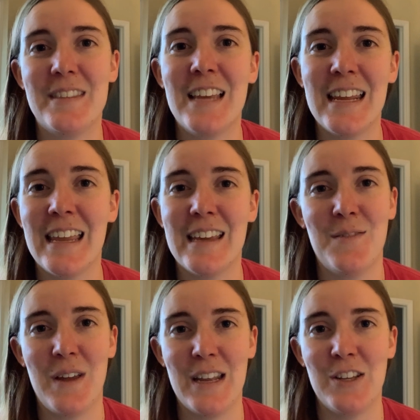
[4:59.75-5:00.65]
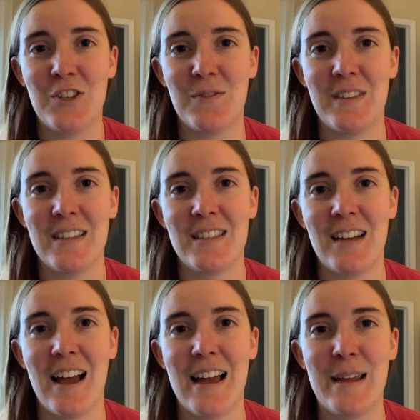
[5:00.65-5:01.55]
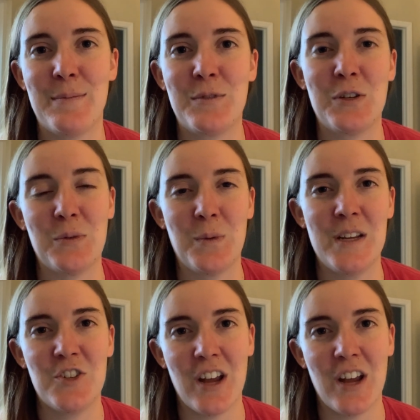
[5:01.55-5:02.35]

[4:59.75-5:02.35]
taking advantage of this time to reach